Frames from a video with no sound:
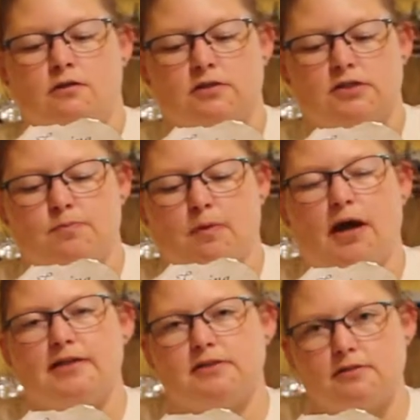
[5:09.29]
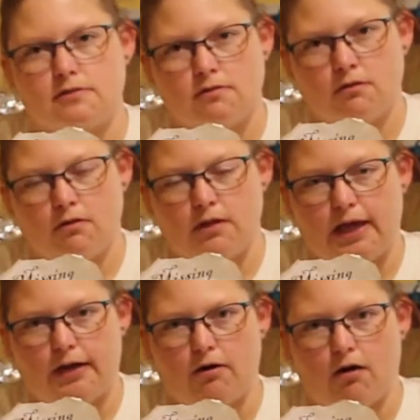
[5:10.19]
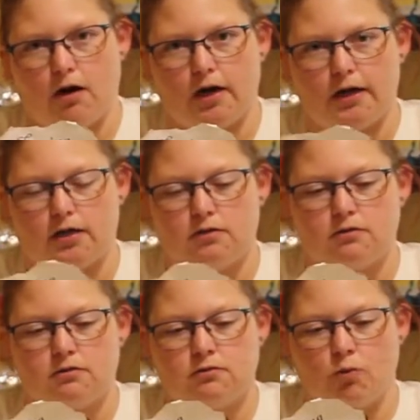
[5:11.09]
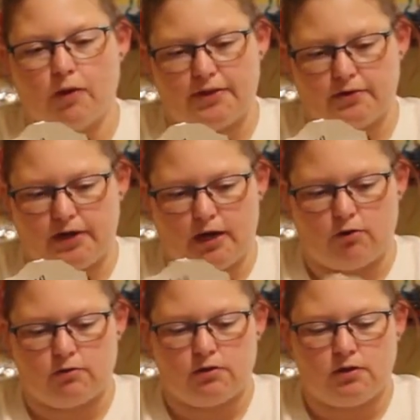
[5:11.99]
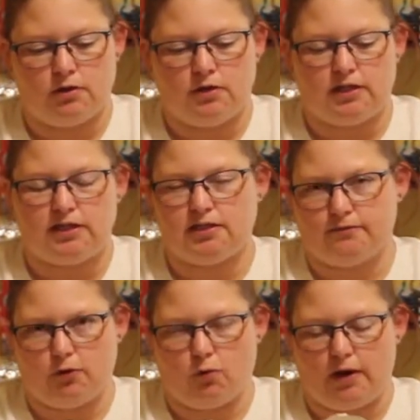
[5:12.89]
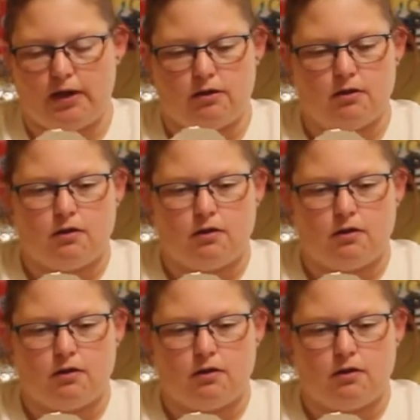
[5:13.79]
spots that are weathered out in a different way.